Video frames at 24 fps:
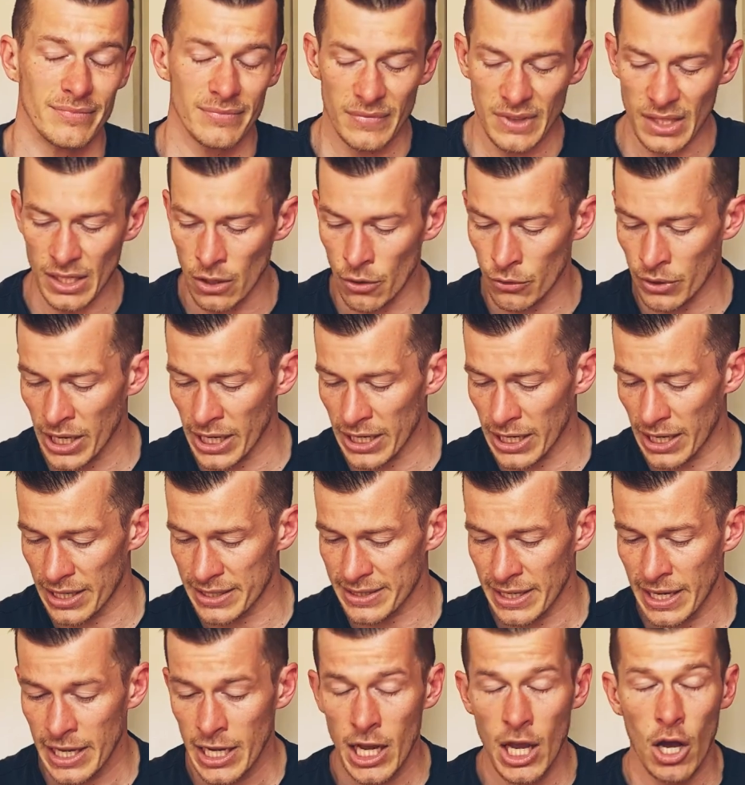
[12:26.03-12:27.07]
Okay guys,
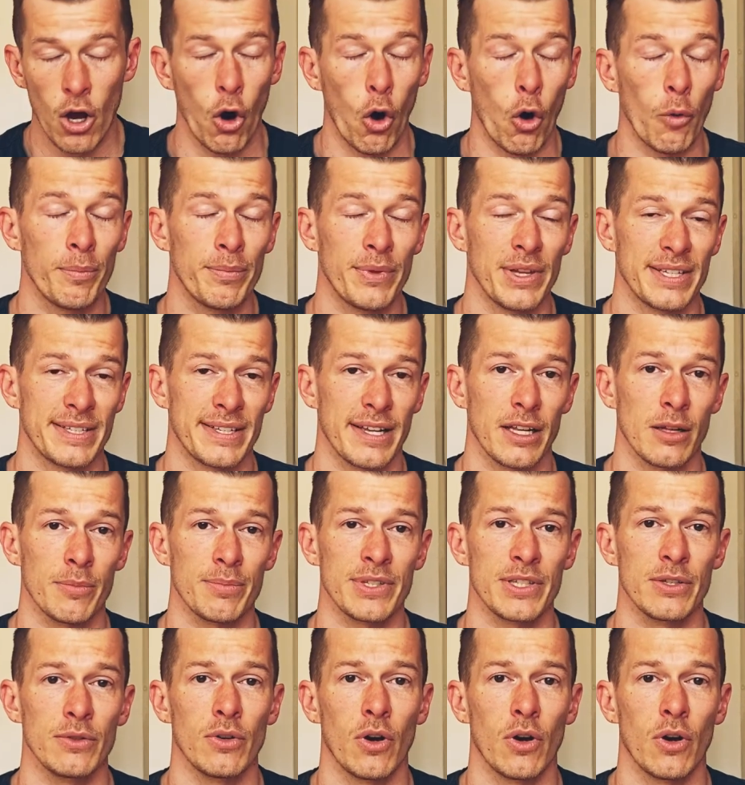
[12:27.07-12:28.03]
hope this helps you.